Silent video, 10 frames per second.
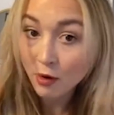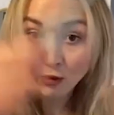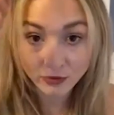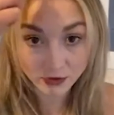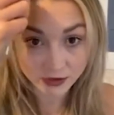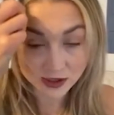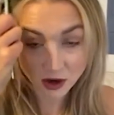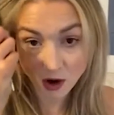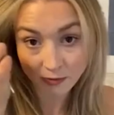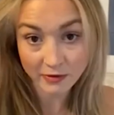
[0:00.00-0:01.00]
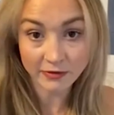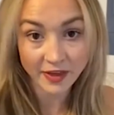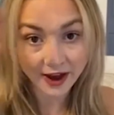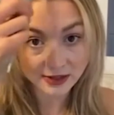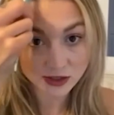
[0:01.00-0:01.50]
over the top of
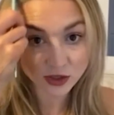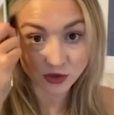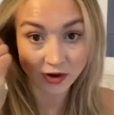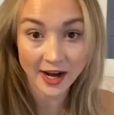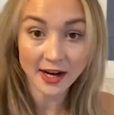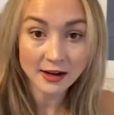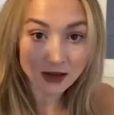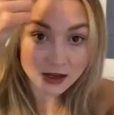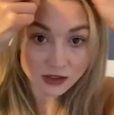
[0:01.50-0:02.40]
that string